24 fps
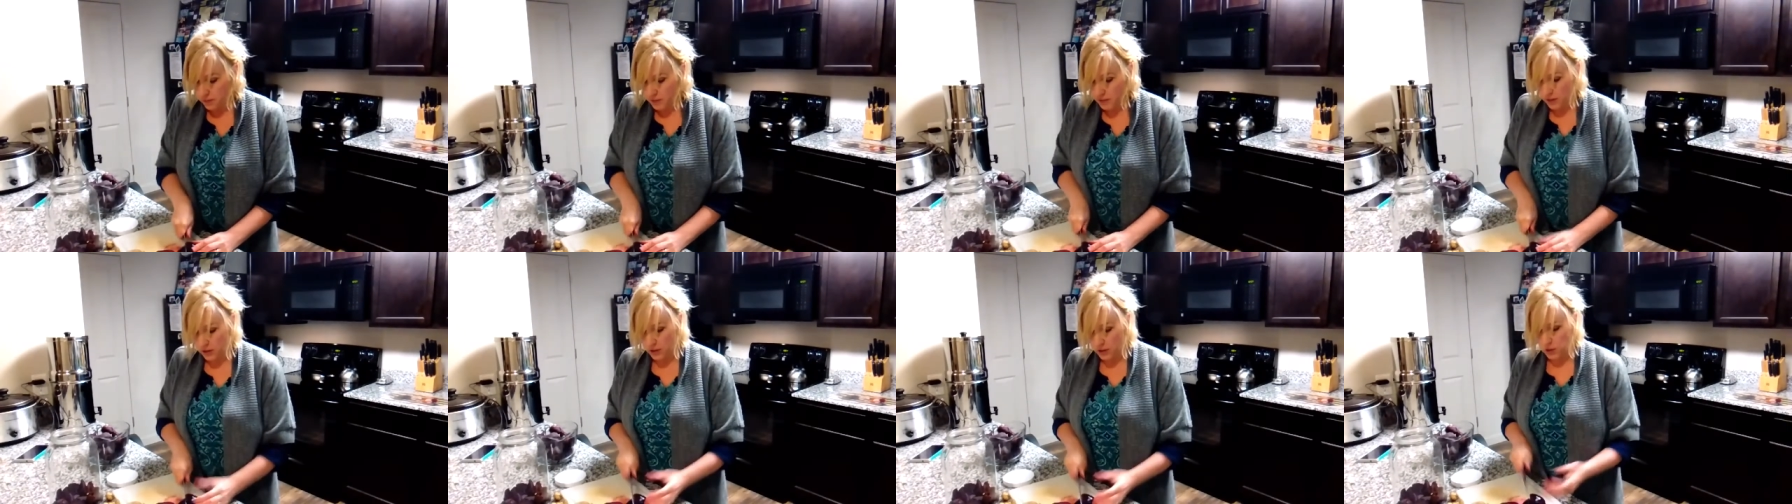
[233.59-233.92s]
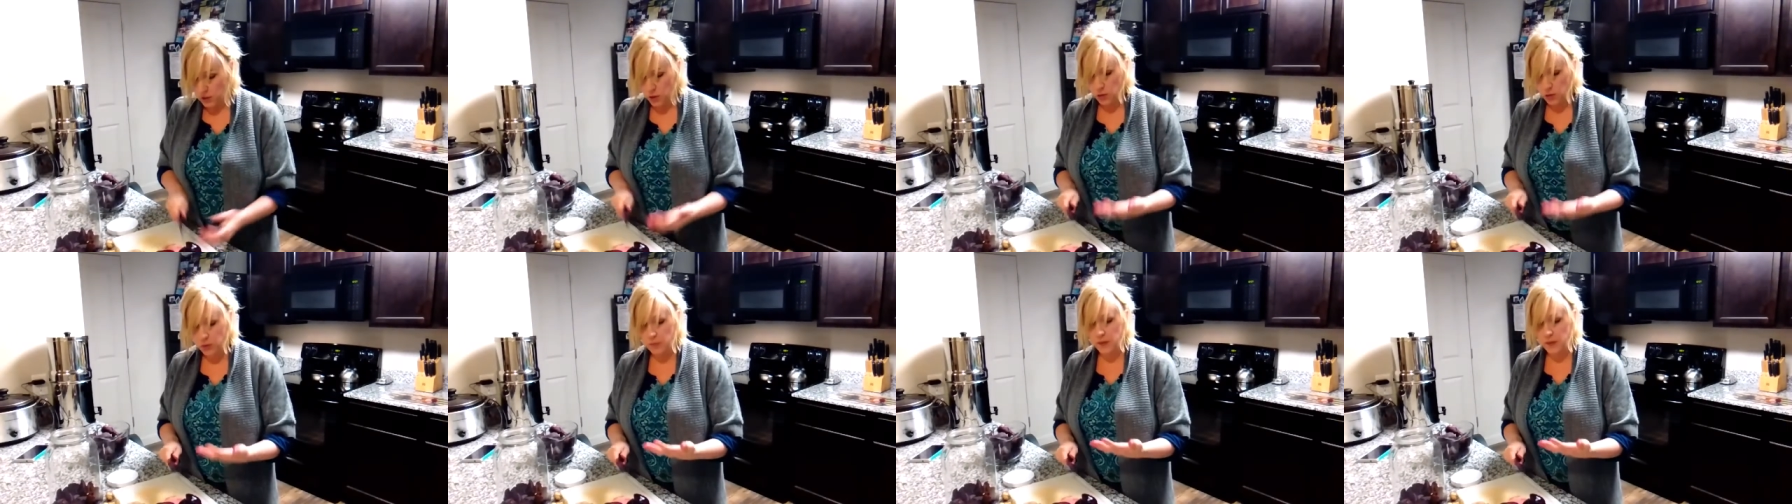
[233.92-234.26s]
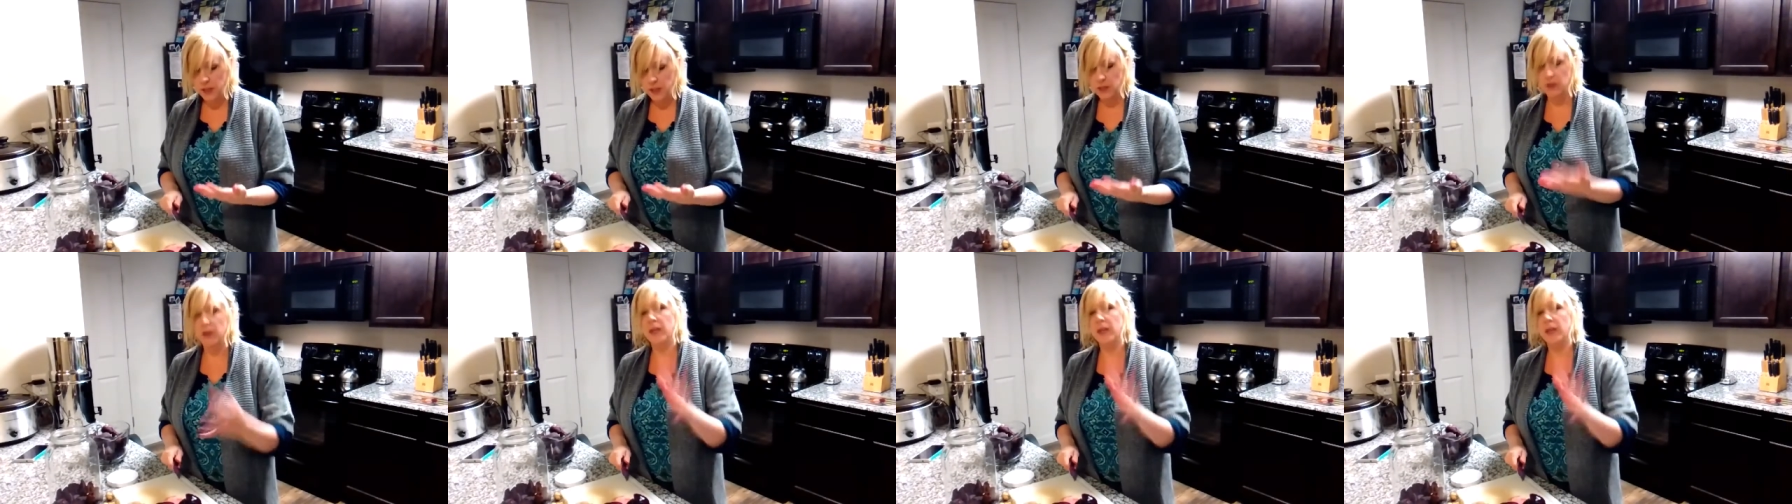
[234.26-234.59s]
They do
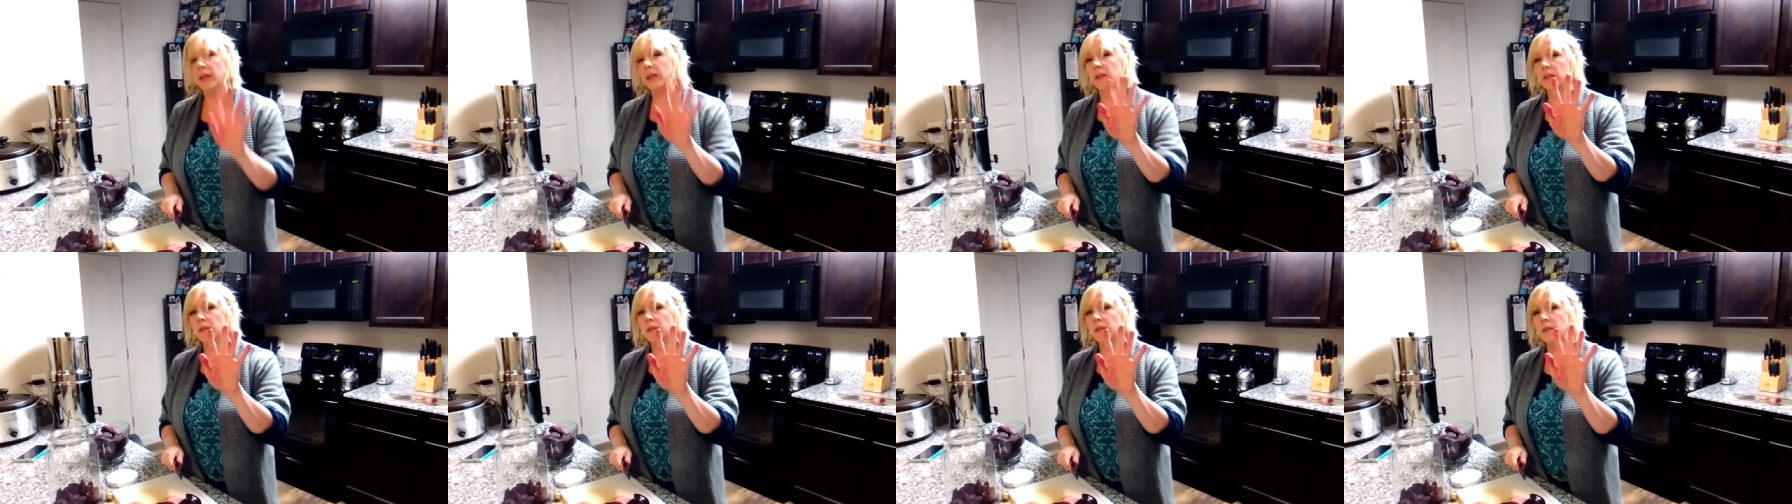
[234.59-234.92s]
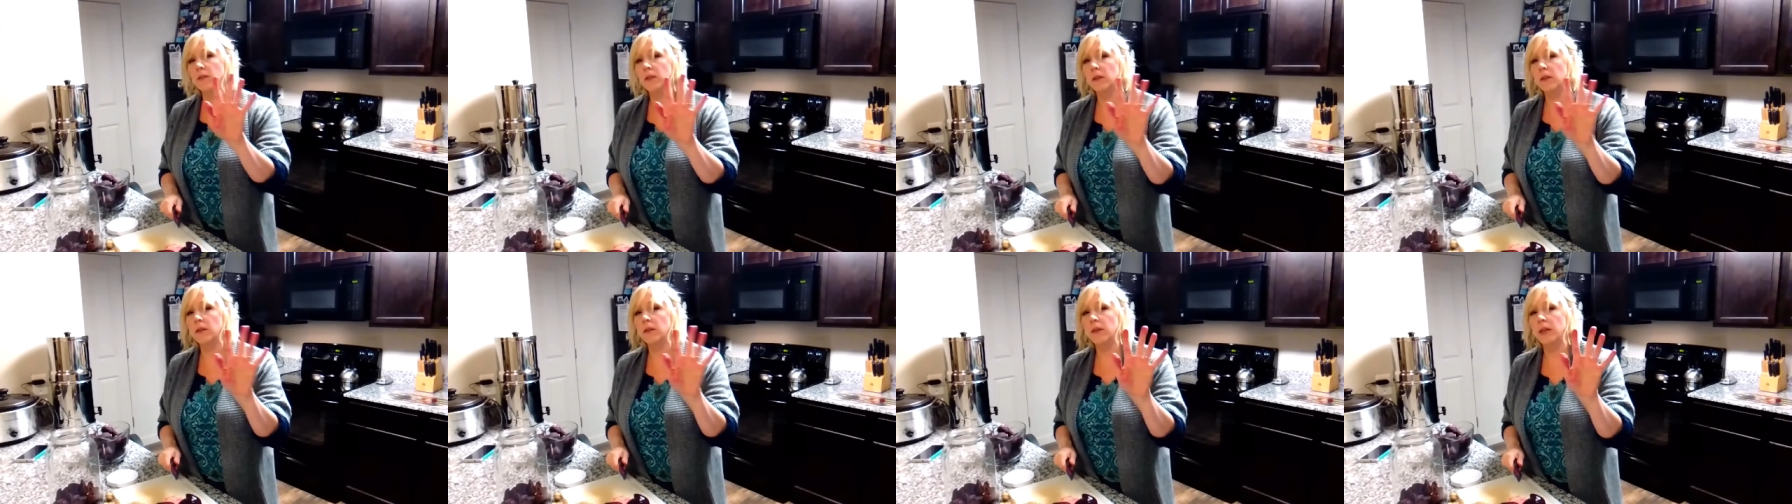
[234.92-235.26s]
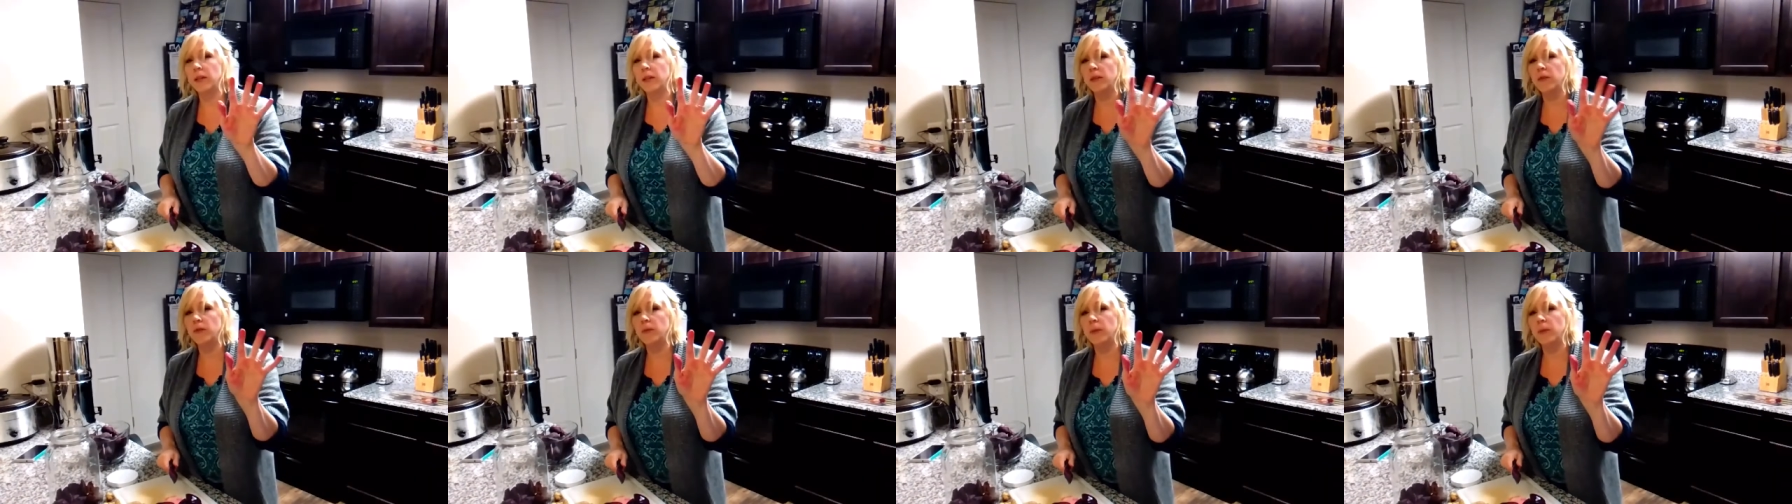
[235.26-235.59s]
make your hands look
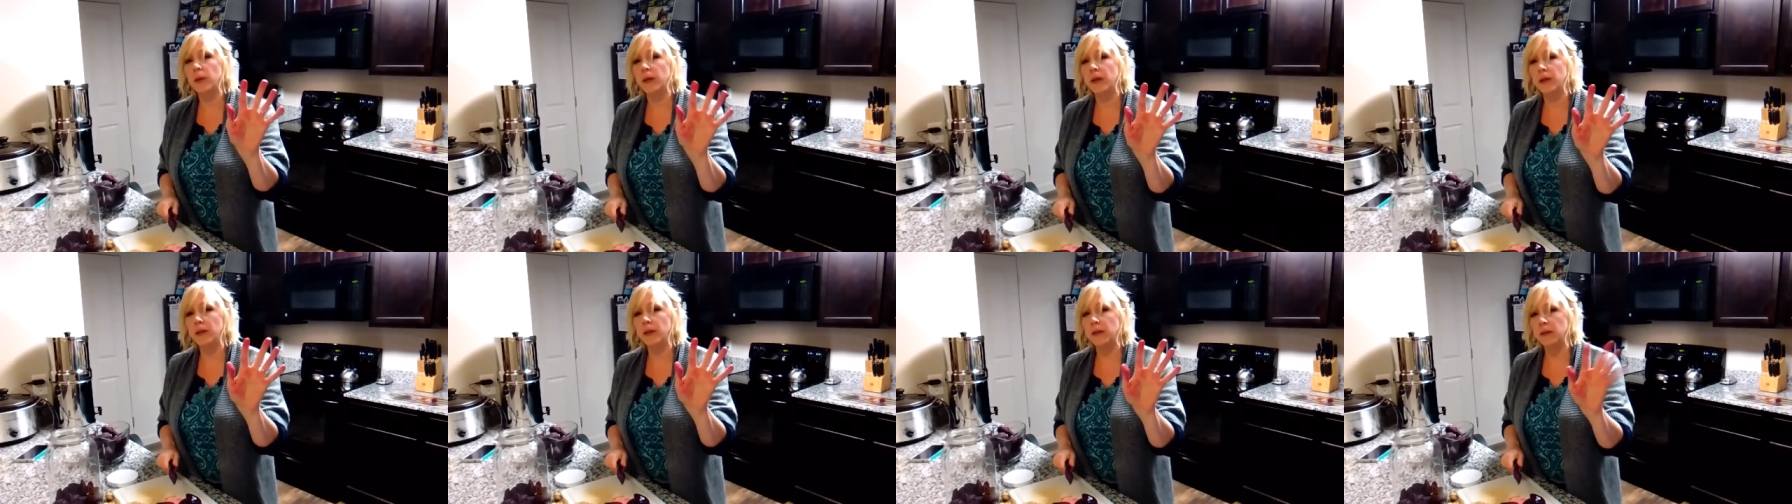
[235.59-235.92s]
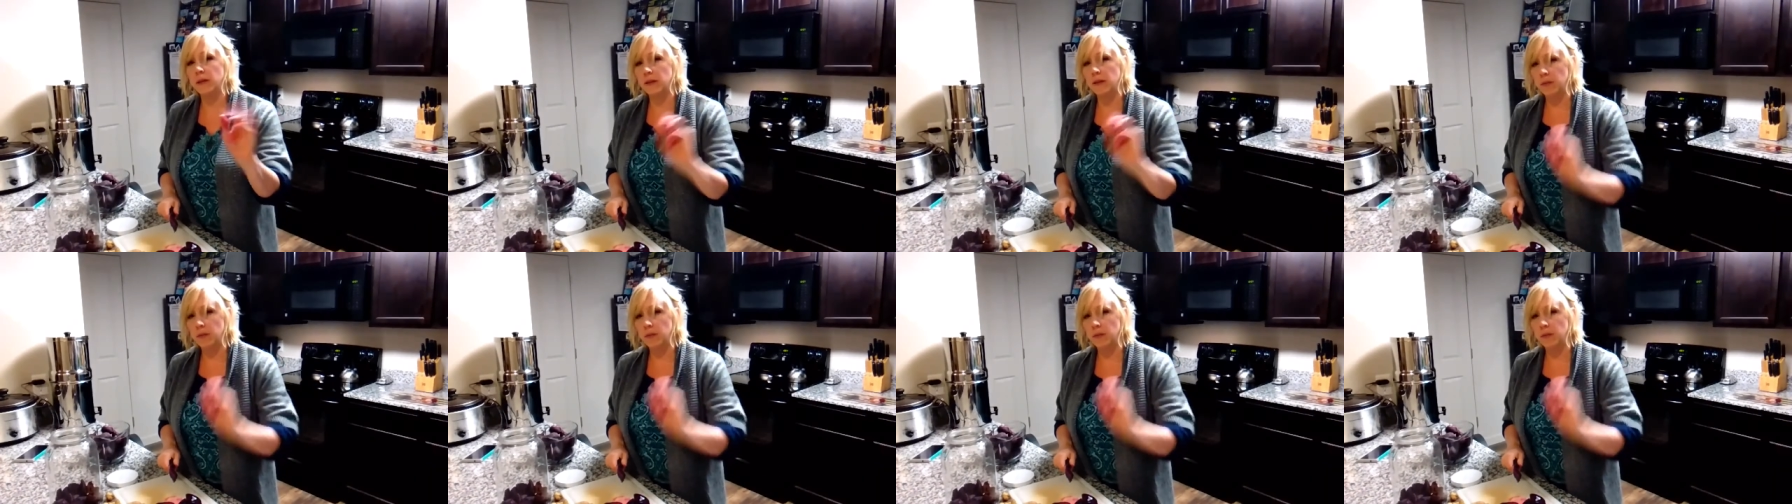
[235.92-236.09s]
like you've like